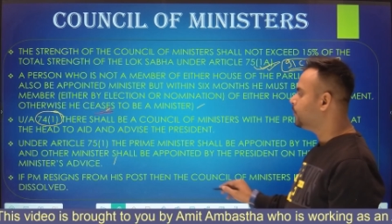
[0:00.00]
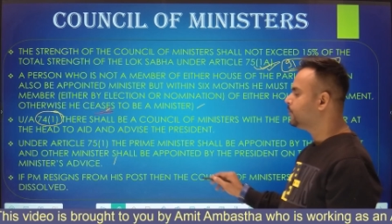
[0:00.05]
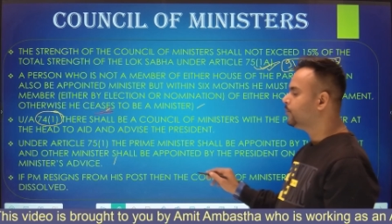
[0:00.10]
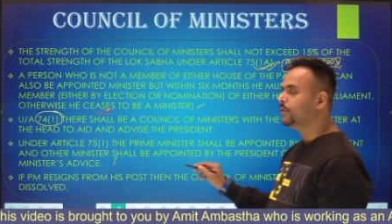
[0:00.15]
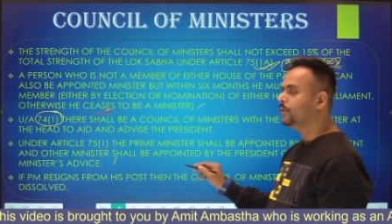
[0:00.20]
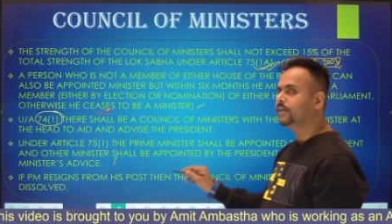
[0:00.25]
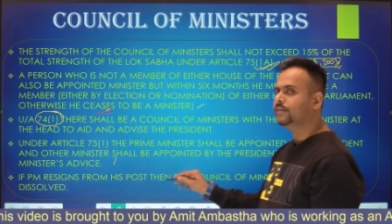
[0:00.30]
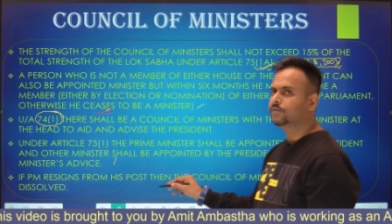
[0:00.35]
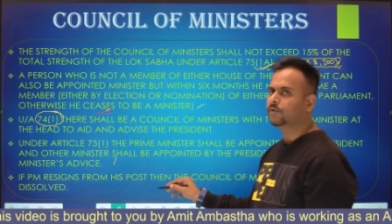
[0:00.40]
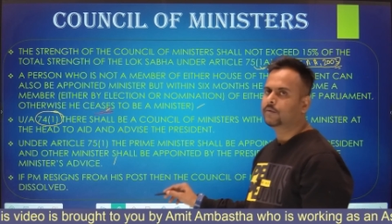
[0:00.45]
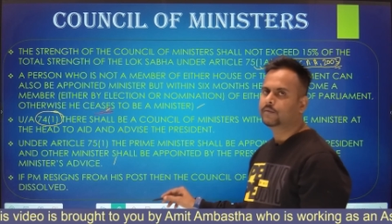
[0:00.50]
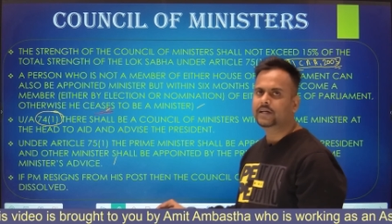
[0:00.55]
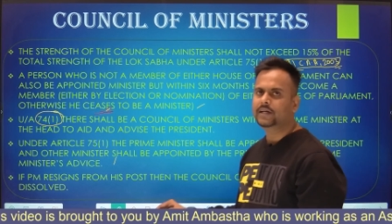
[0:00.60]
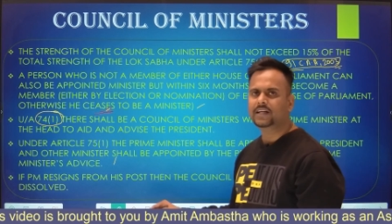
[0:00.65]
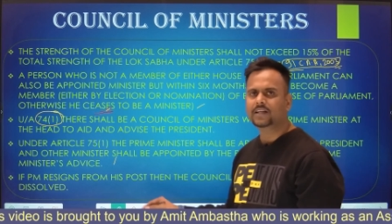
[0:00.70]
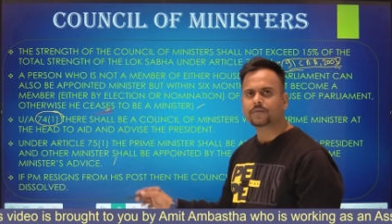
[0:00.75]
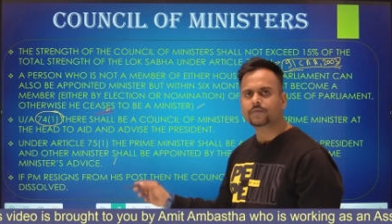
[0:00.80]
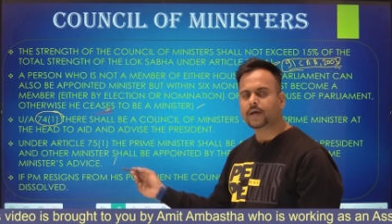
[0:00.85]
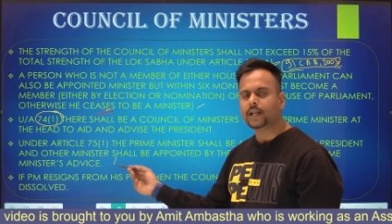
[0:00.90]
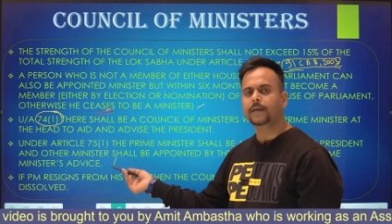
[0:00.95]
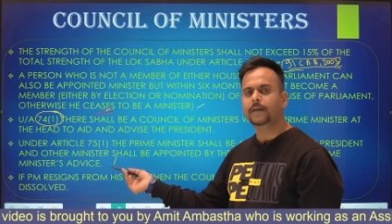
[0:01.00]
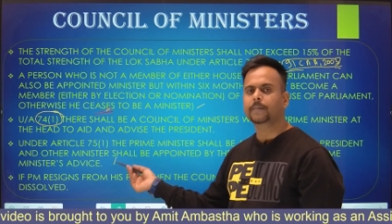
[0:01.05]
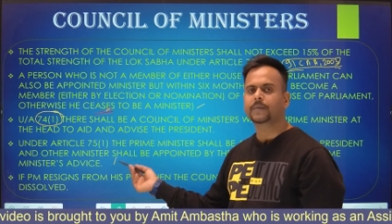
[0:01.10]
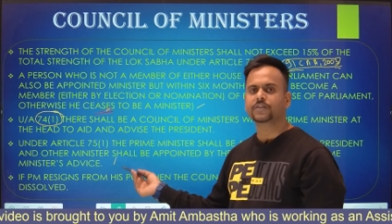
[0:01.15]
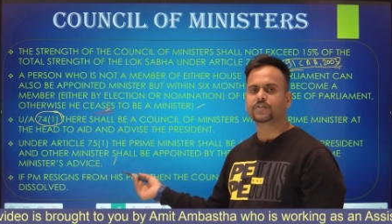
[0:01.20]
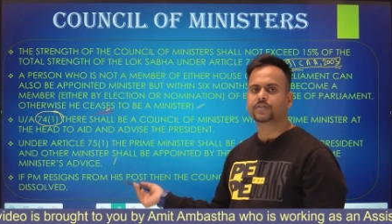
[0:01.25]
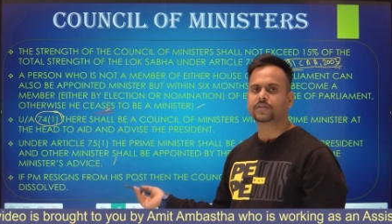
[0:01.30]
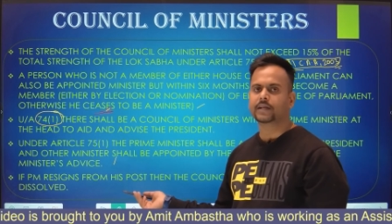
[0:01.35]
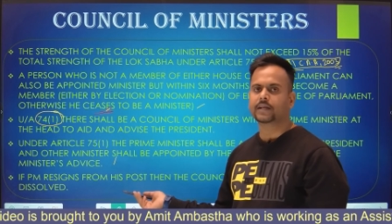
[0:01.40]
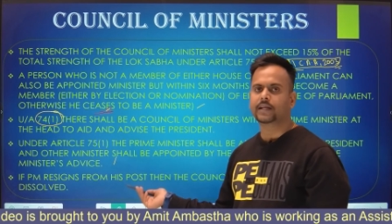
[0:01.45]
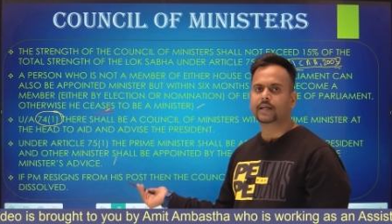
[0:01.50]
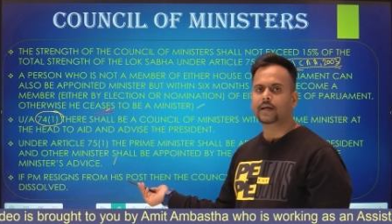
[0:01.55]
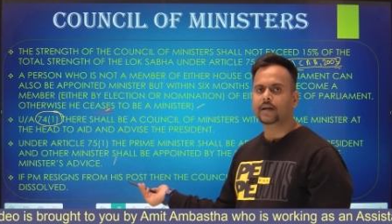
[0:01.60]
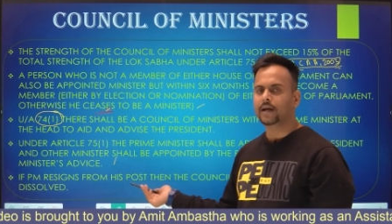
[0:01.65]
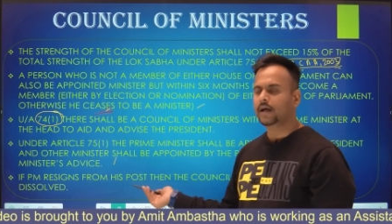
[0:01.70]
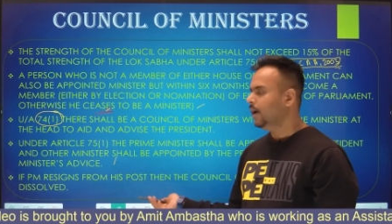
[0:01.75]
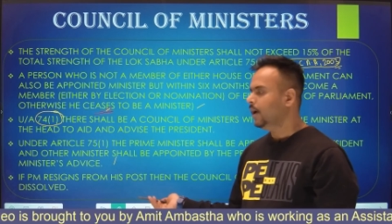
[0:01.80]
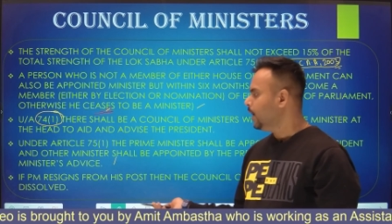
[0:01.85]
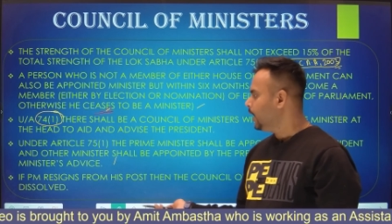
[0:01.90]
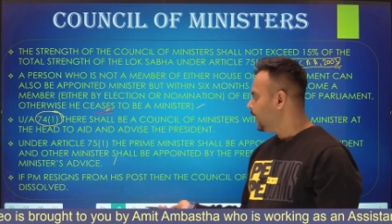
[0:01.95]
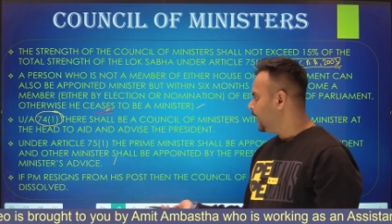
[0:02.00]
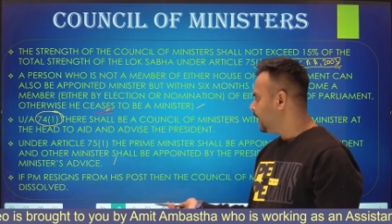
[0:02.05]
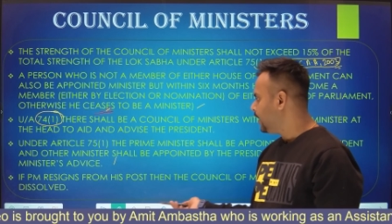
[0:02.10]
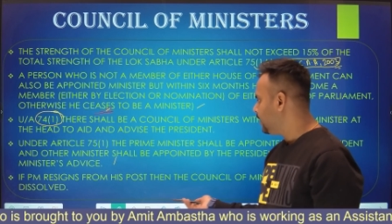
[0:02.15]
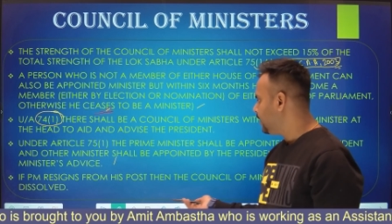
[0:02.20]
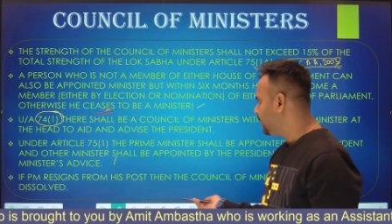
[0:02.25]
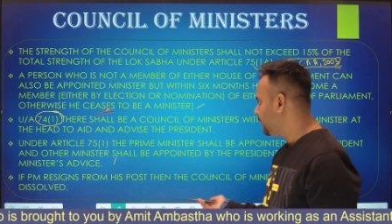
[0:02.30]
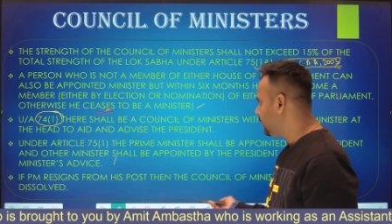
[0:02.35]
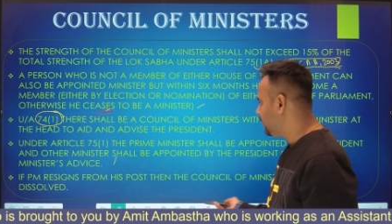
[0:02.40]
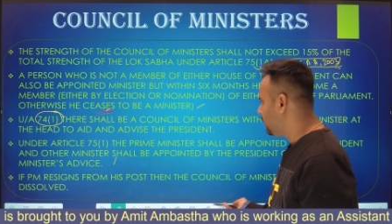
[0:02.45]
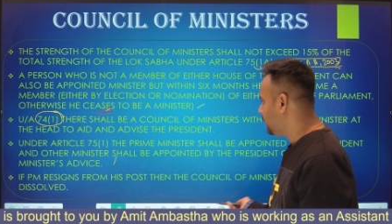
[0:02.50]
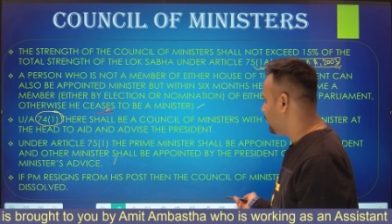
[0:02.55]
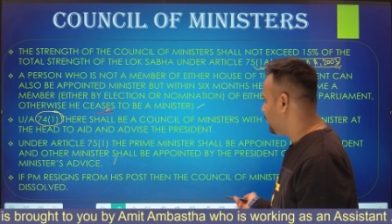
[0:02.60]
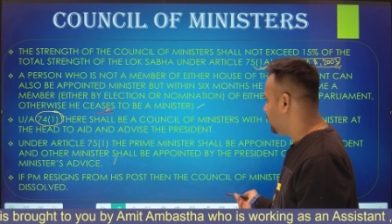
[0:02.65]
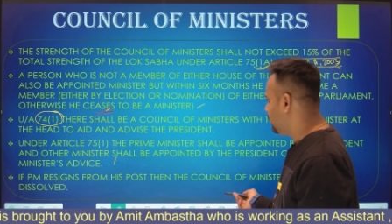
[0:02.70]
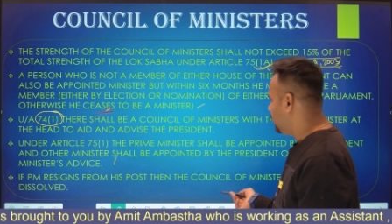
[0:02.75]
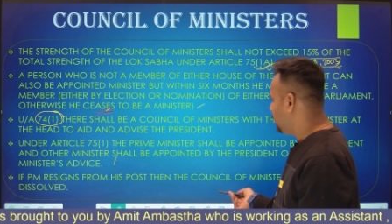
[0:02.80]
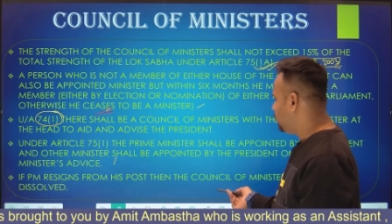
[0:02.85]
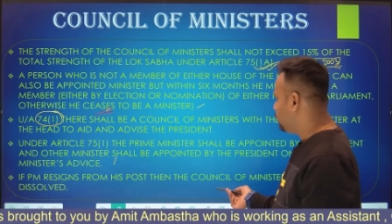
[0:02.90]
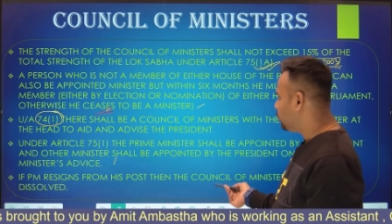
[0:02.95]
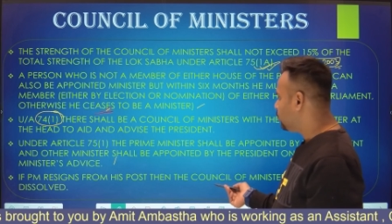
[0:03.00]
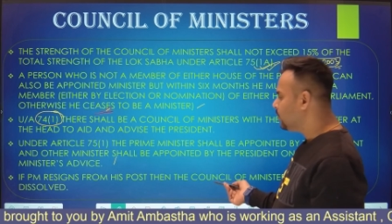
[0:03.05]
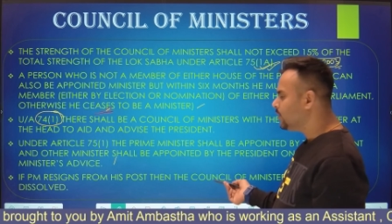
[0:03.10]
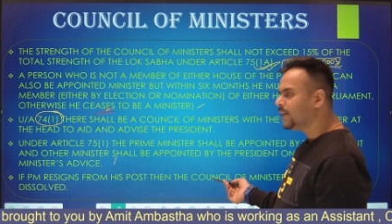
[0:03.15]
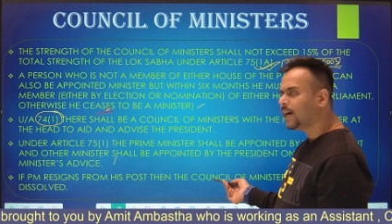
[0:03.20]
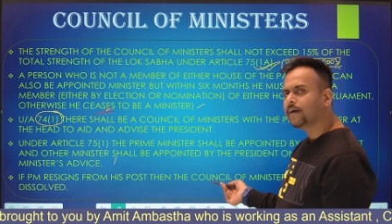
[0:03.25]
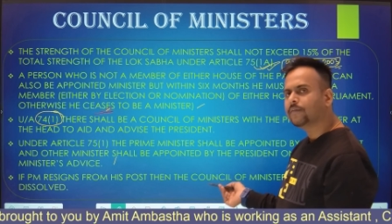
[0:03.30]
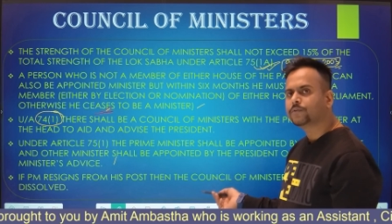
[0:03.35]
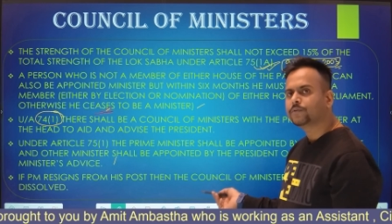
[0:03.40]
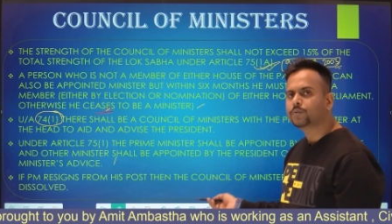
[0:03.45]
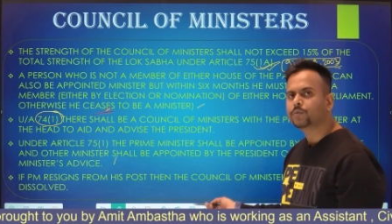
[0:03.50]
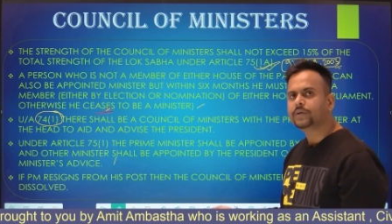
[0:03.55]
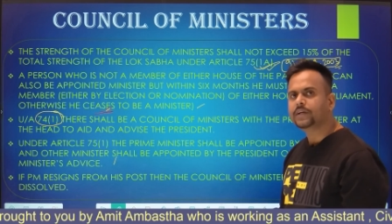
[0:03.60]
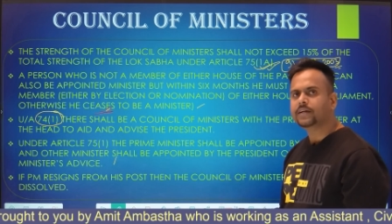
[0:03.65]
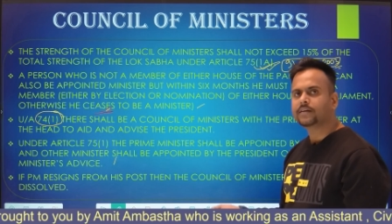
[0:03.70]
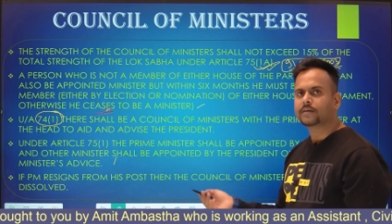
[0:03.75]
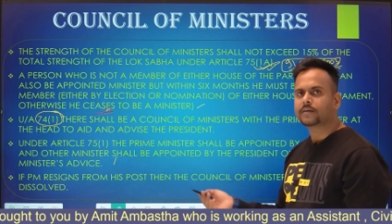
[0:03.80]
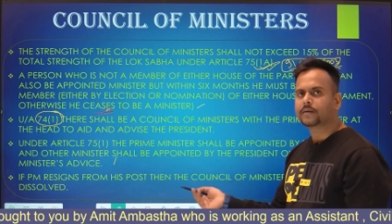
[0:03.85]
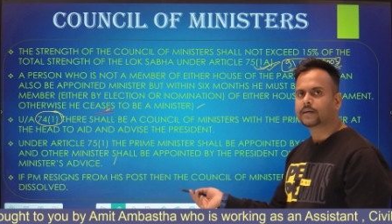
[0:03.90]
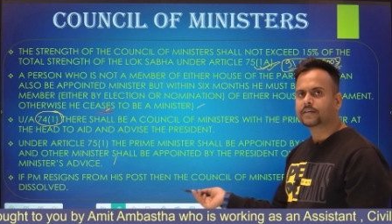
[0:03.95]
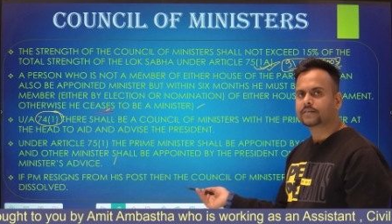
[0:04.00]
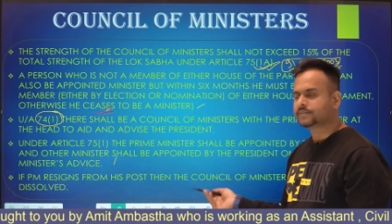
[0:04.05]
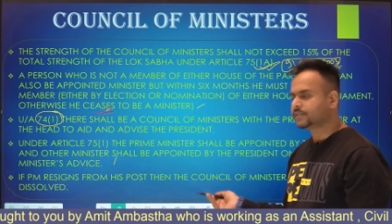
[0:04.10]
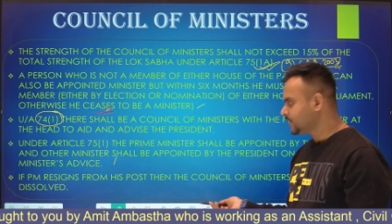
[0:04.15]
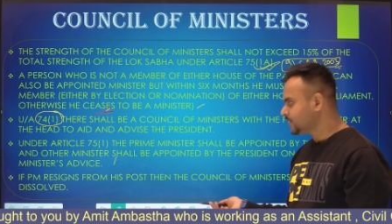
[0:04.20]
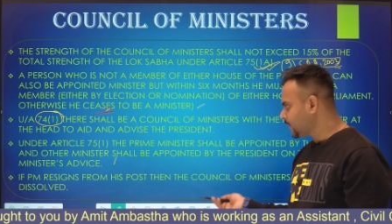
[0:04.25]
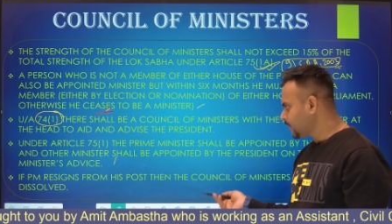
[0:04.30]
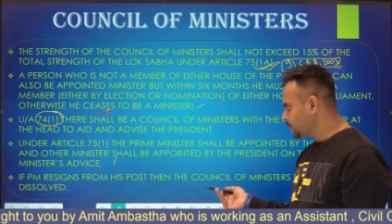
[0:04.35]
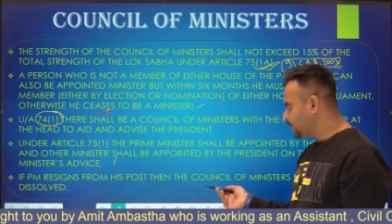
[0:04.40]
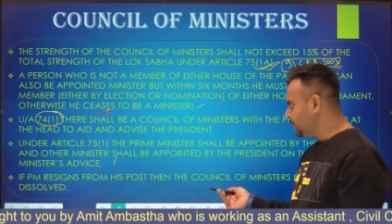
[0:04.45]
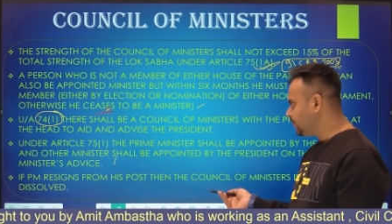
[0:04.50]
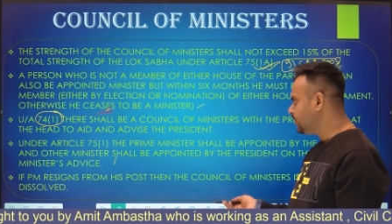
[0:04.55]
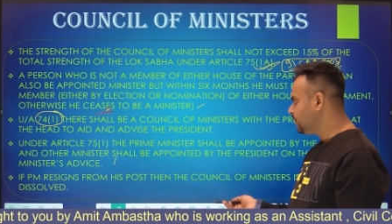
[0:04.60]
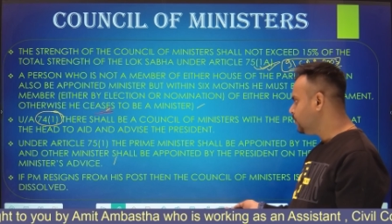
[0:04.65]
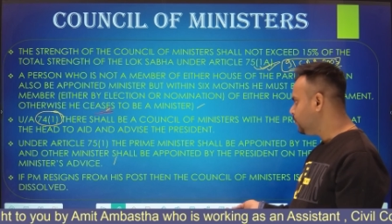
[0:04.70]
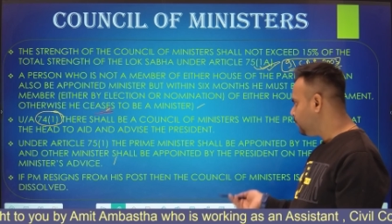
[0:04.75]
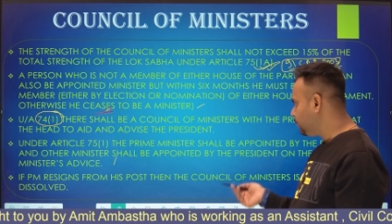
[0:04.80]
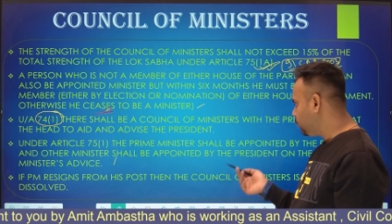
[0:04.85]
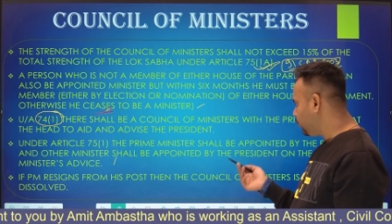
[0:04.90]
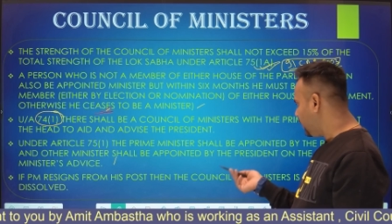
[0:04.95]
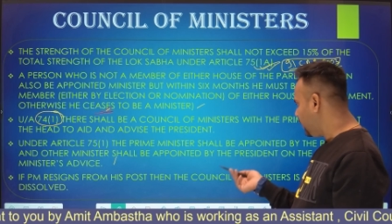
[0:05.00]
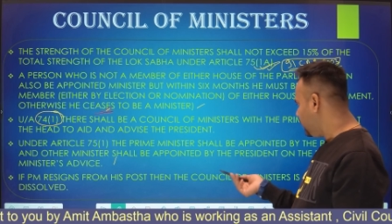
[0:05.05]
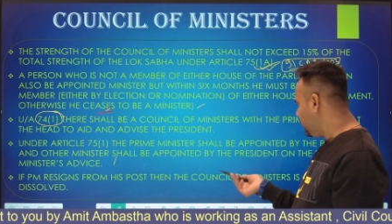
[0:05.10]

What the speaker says: dissolved. It is very much clear. You don't have to need such explanation. Why?